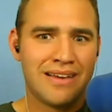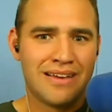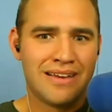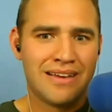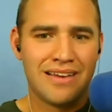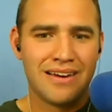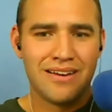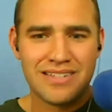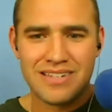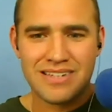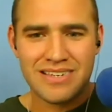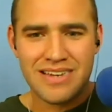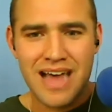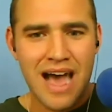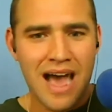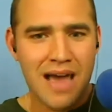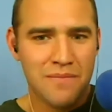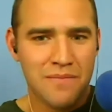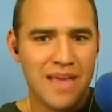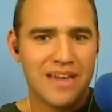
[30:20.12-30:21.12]
you know it's just
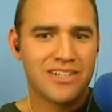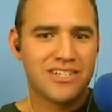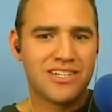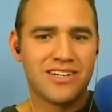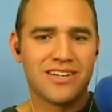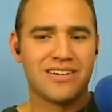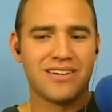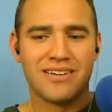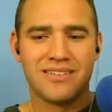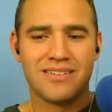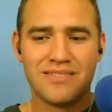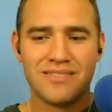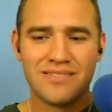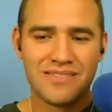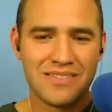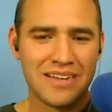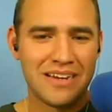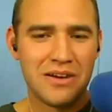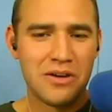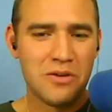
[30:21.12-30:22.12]
not mentioned
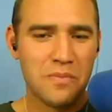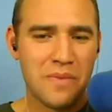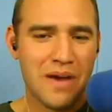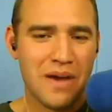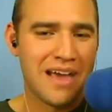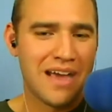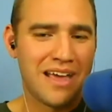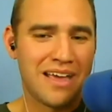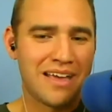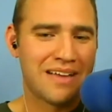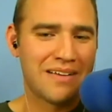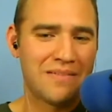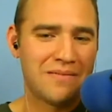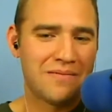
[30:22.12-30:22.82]
you know by yeah